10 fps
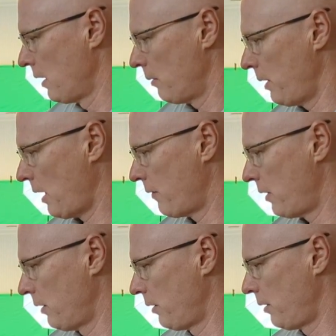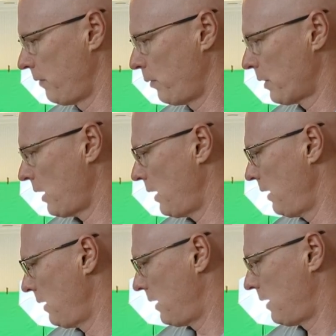We have a little 4K